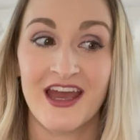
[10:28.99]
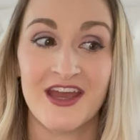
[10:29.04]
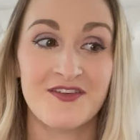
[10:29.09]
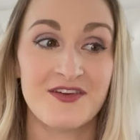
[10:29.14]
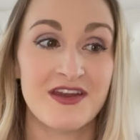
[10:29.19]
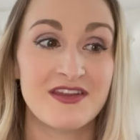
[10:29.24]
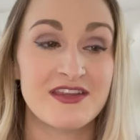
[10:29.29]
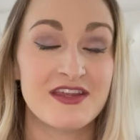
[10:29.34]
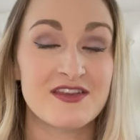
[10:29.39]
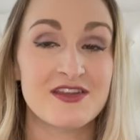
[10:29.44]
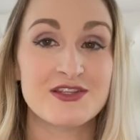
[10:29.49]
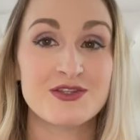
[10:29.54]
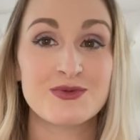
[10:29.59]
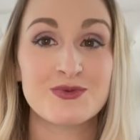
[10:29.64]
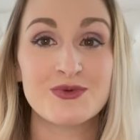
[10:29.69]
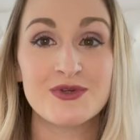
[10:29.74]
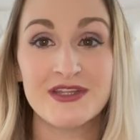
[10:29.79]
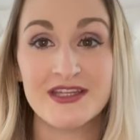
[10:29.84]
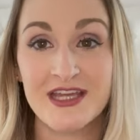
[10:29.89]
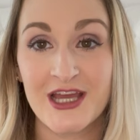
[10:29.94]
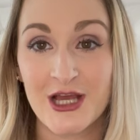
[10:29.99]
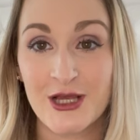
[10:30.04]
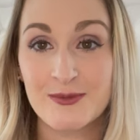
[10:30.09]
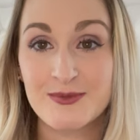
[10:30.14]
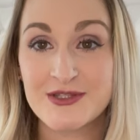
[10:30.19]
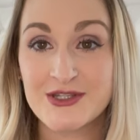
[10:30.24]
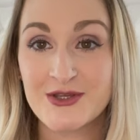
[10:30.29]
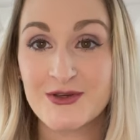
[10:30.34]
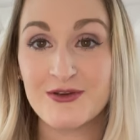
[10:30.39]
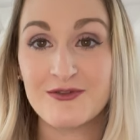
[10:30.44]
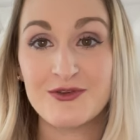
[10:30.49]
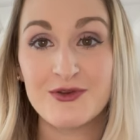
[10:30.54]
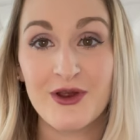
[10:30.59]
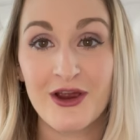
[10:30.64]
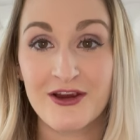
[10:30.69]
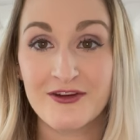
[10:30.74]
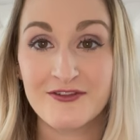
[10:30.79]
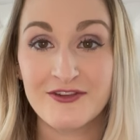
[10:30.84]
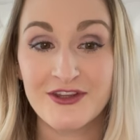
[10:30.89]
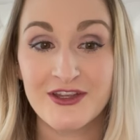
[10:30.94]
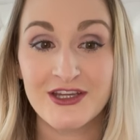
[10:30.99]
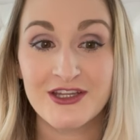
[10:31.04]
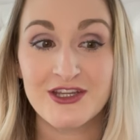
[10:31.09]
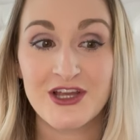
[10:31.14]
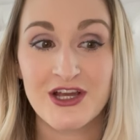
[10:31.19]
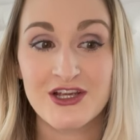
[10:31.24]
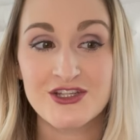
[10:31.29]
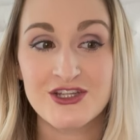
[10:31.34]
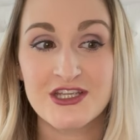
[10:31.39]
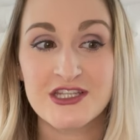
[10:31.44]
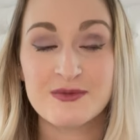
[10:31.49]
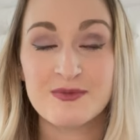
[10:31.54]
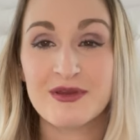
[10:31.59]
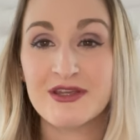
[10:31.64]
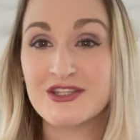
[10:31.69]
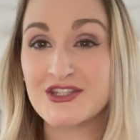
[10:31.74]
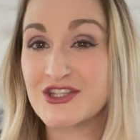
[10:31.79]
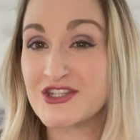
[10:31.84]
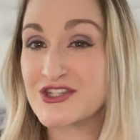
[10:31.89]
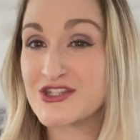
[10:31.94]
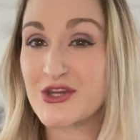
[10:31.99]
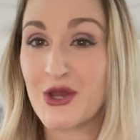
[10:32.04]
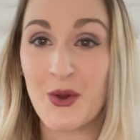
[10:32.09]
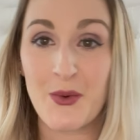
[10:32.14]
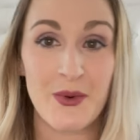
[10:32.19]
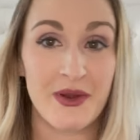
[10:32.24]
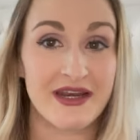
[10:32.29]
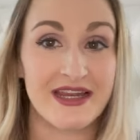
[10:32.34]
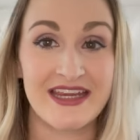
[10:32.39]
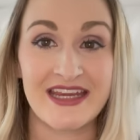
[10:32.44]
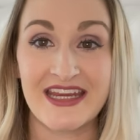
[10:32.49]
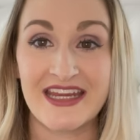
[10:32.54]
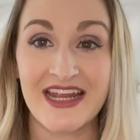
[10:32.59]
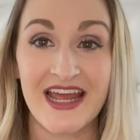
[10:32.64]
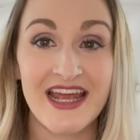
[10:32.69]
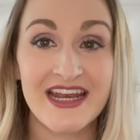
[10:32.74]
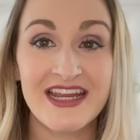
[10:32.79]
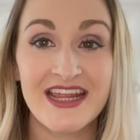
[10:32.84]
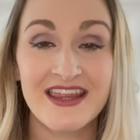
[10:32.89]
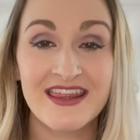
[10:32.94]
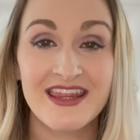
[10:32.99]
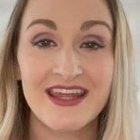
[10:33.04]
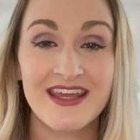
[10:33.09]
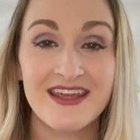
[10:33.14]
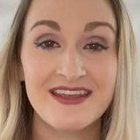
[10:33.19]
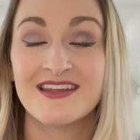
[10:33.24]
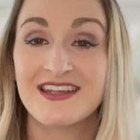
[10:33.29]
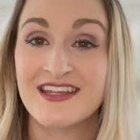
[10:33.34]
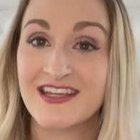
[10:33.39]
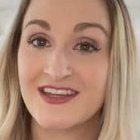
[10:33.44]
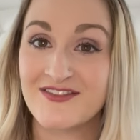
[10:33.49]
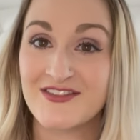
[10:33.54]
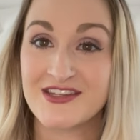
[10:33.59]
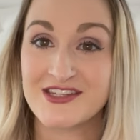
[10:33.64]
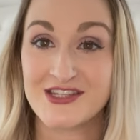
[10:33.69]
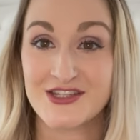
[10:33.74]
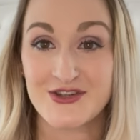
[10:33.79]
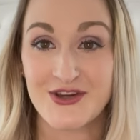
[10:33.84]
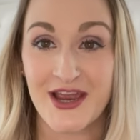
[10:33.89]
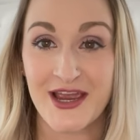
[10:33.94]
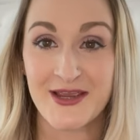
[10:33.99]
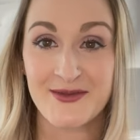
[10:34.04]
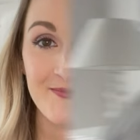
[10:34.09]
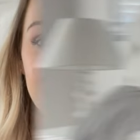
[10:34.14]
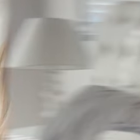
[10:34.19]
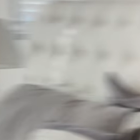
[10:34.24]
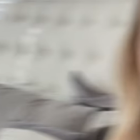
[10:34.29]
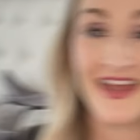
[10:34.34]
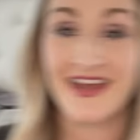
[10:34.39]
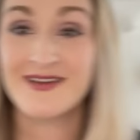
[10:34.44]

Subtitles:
I find that this really helps you if you are feeling nauseous but just don't want to eat anything. Give this a try. And